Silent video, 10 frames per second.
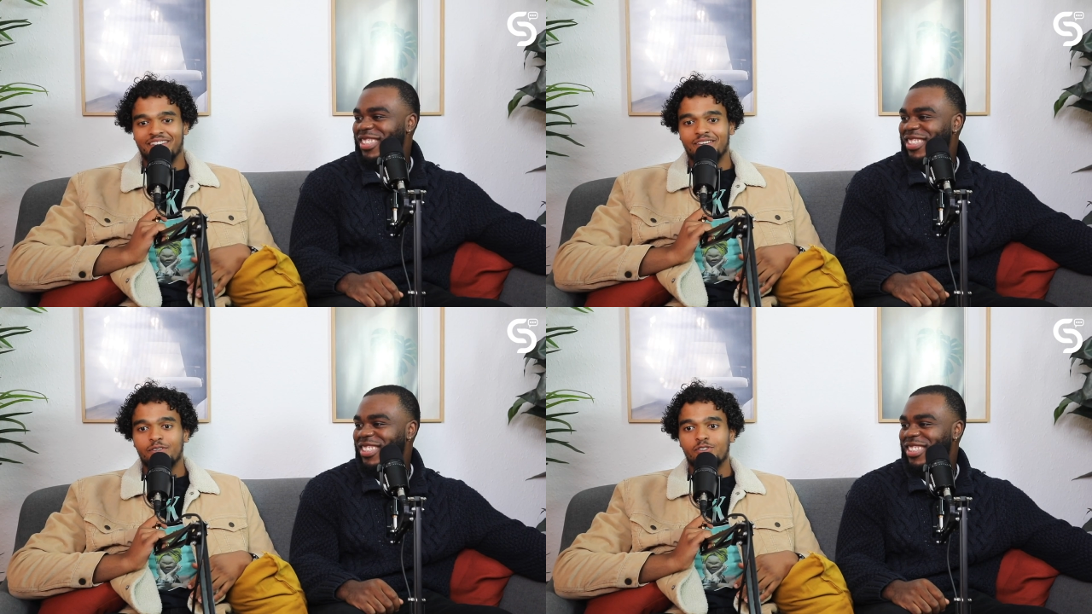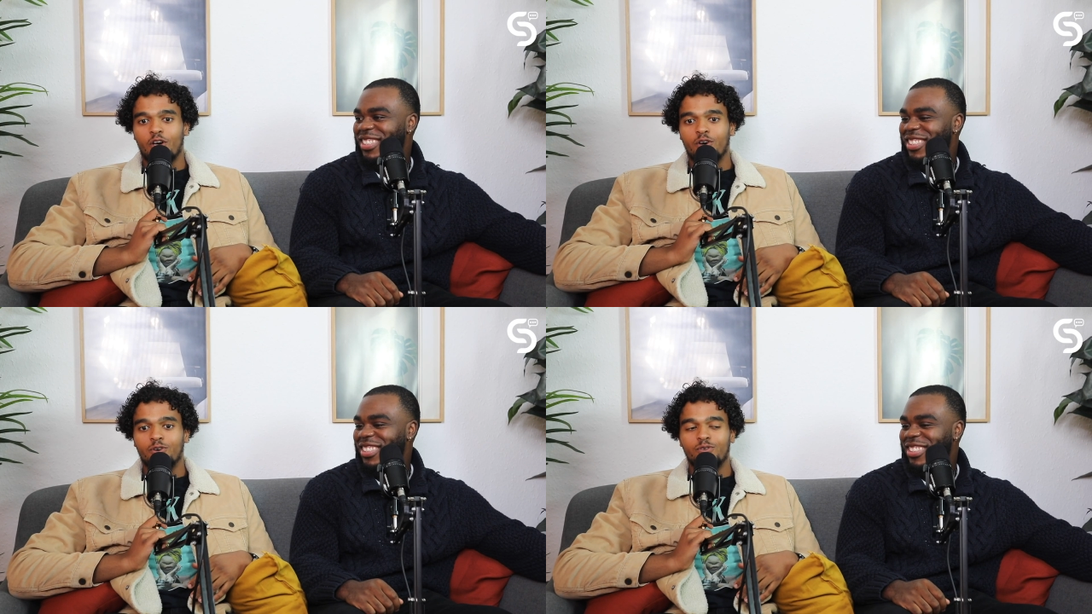Speaker 1: go.
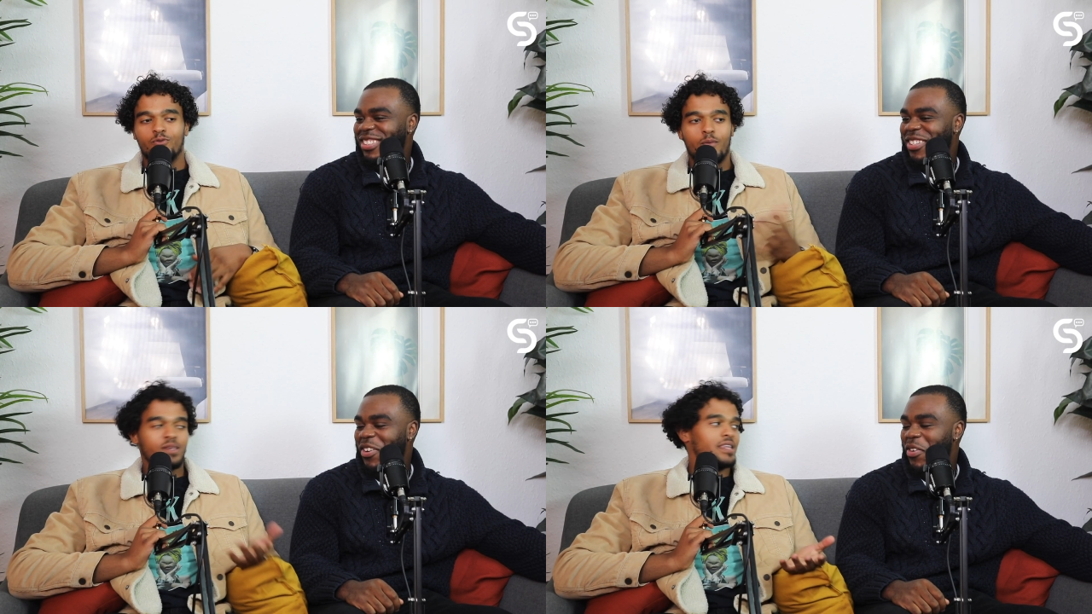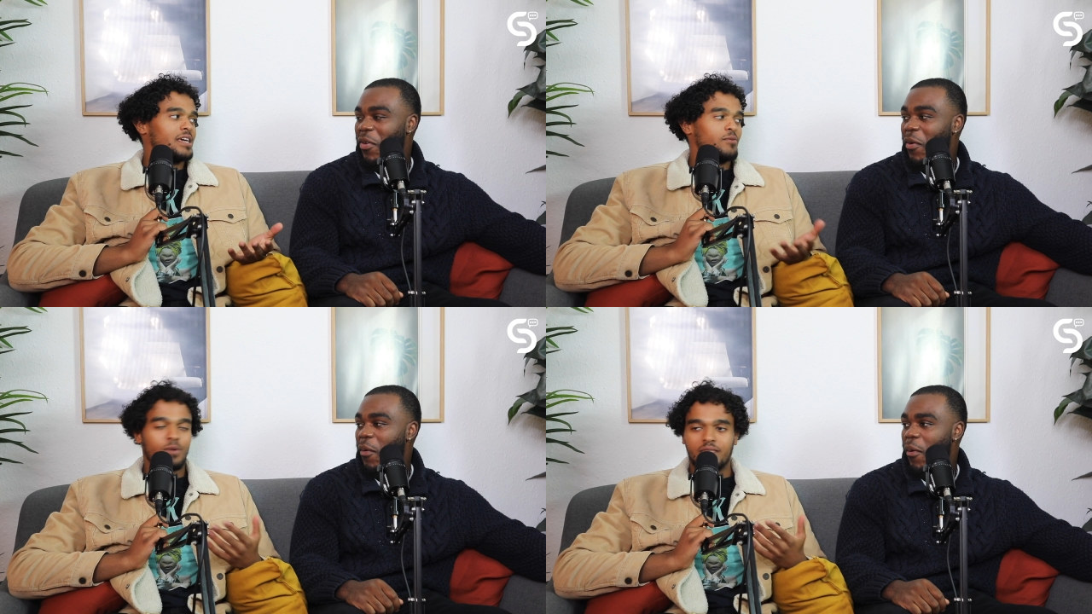So what are we
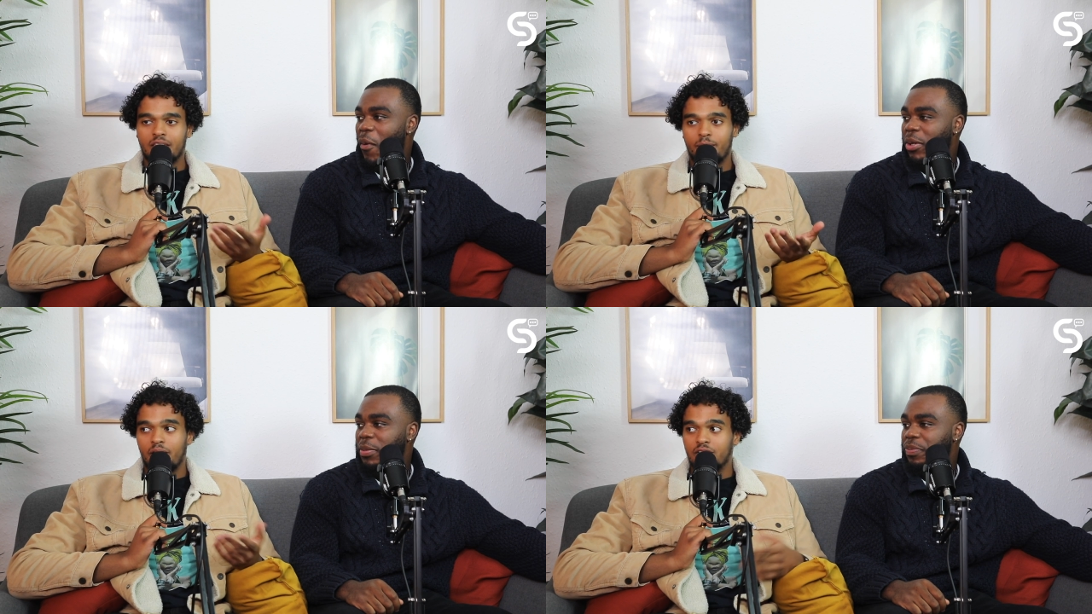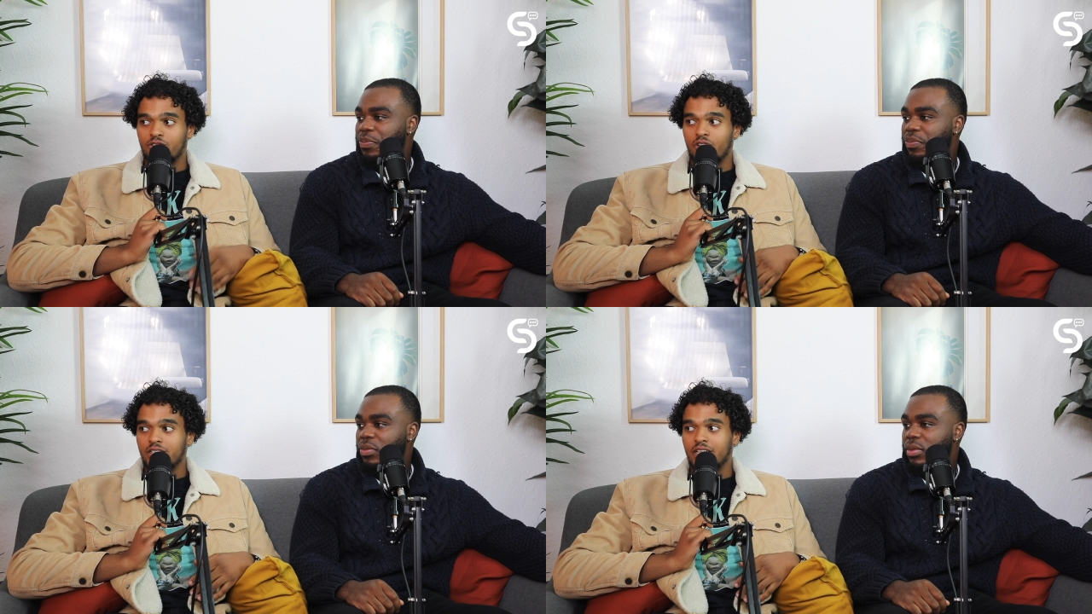thinking? What do we think about
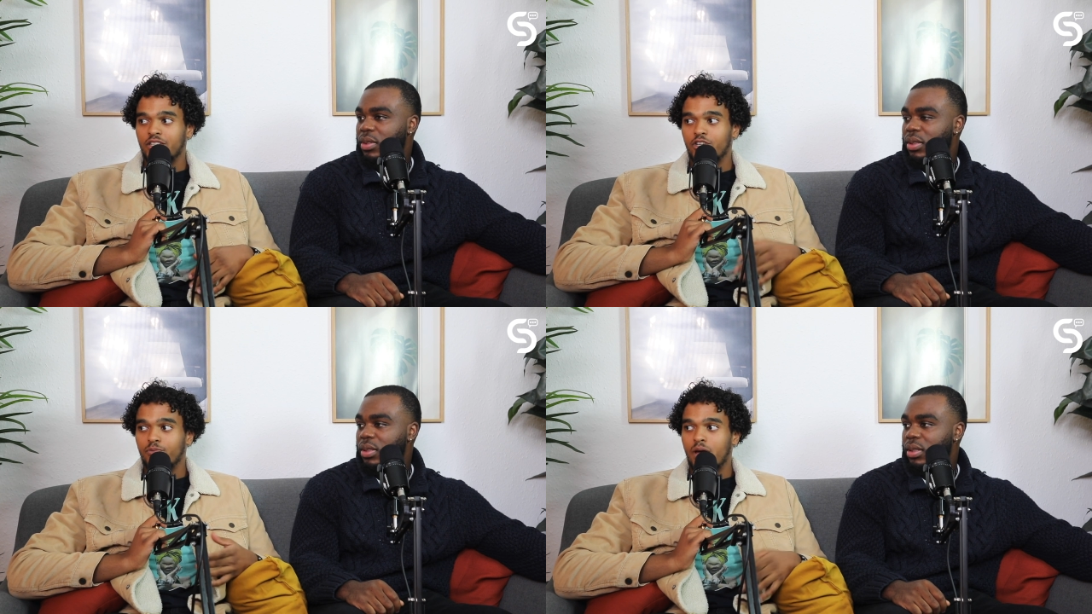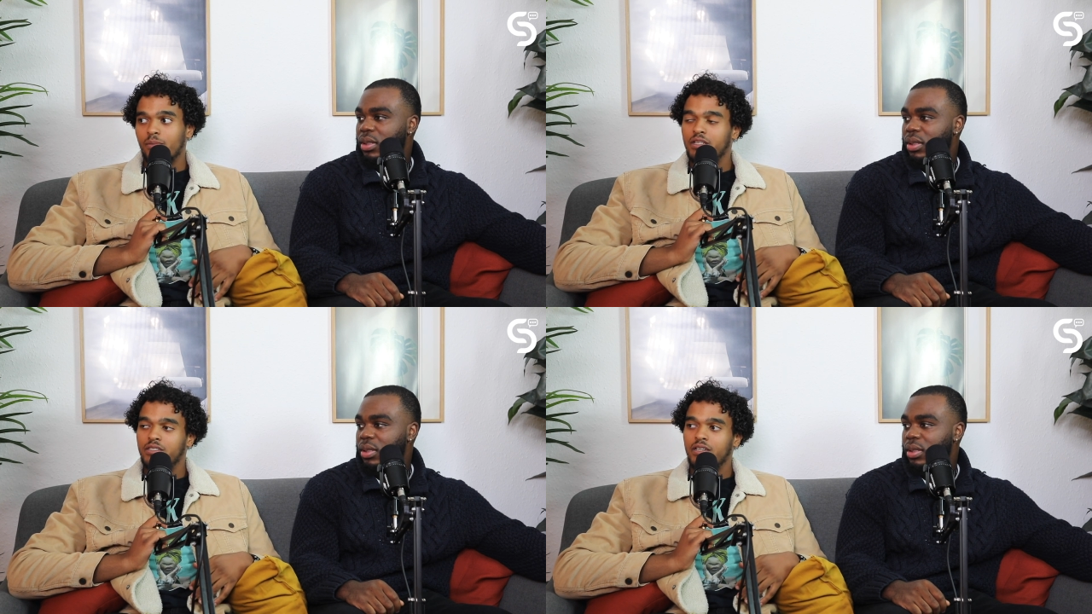Liz Truss as a new
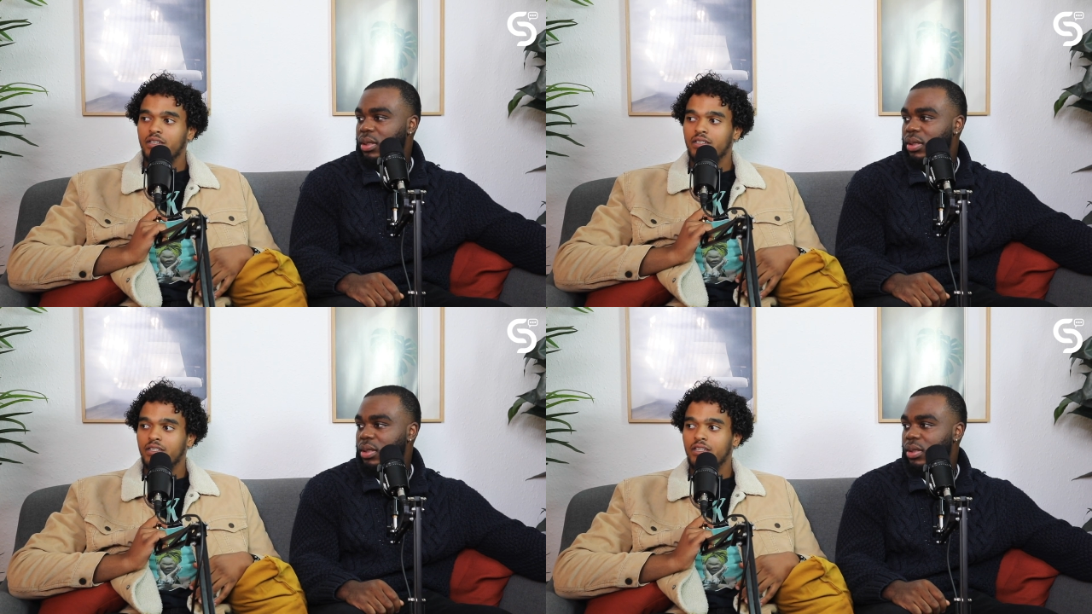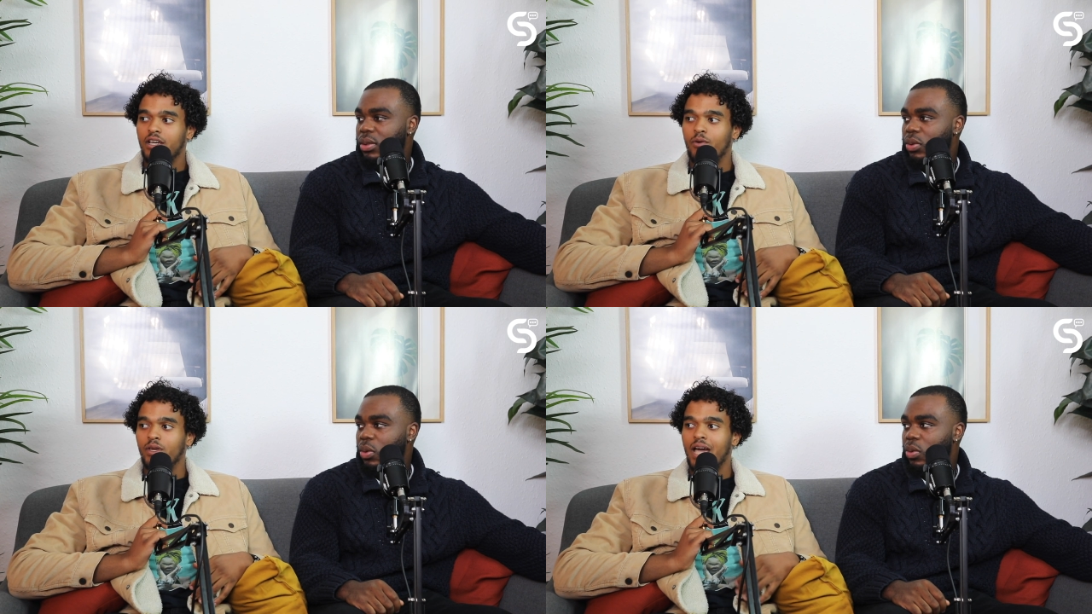prime minister?
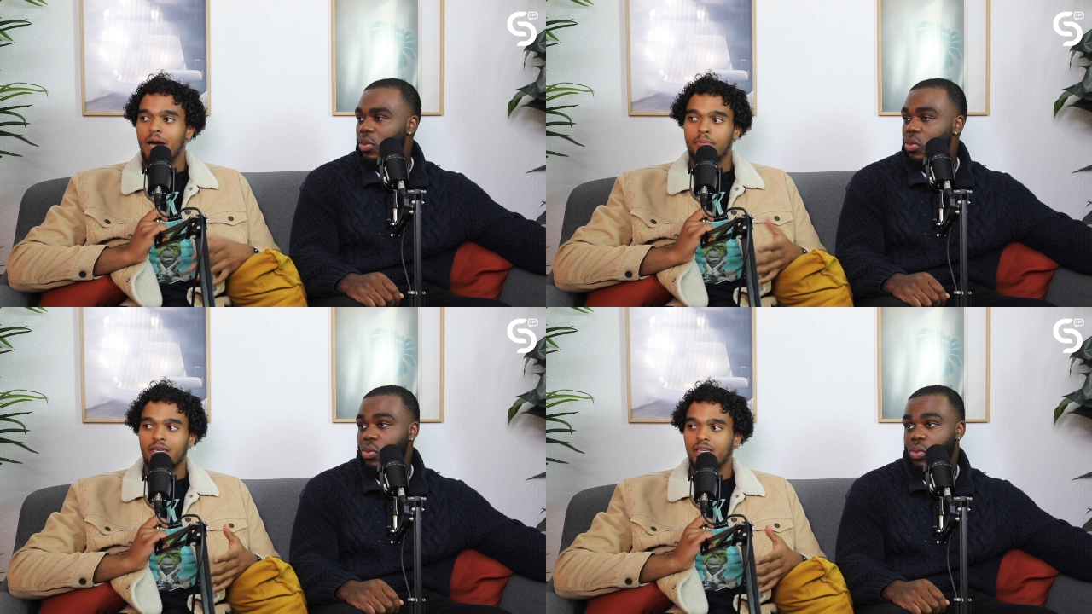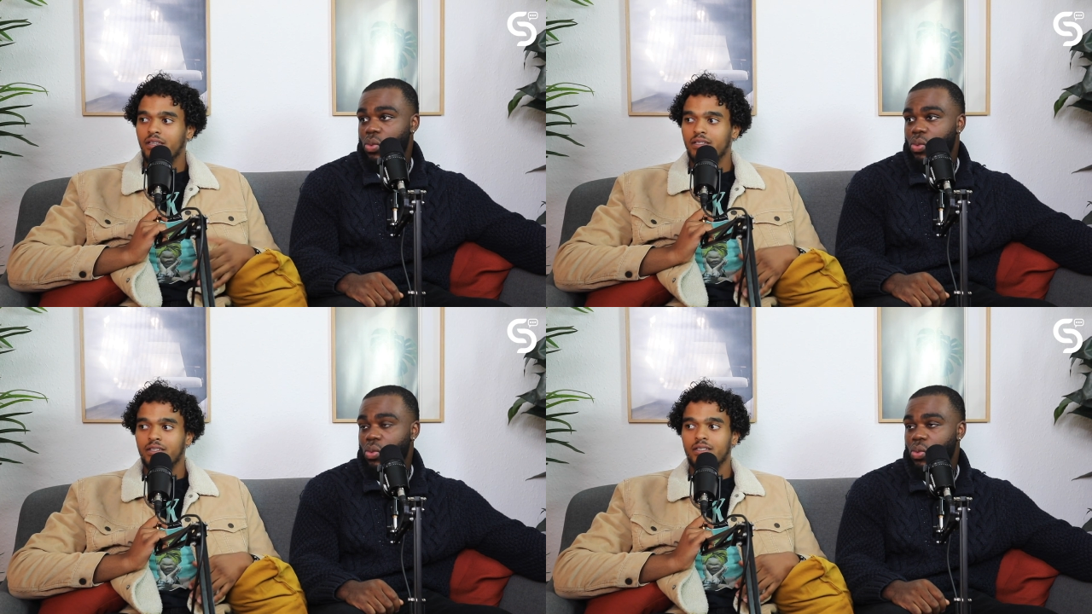Are we happy? You